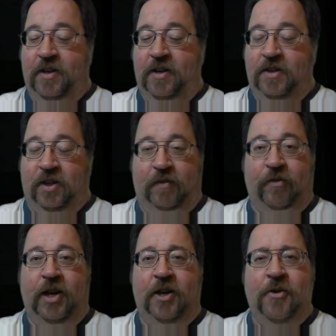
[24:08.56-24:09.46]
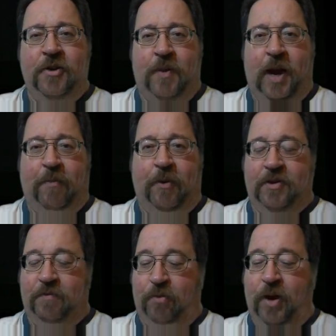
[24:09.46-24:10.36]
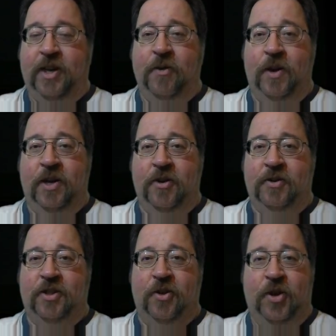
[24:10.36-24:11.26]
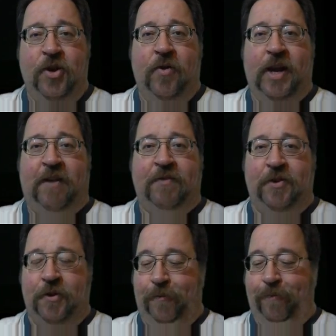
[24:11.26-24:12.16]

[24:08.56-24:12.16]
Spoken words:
Delivering newspapers. Breaking windows so you don't have to.